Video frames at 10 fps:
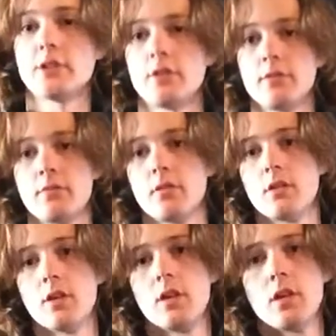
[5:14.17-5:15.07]
so
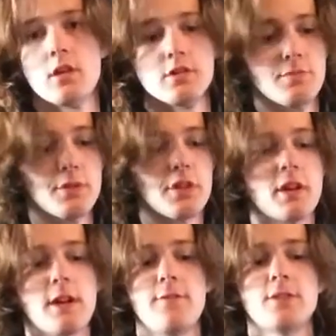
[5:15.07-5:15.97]
put the
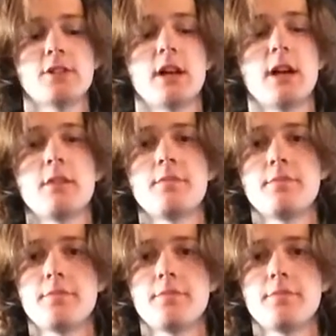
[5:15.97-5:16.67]
knife aside.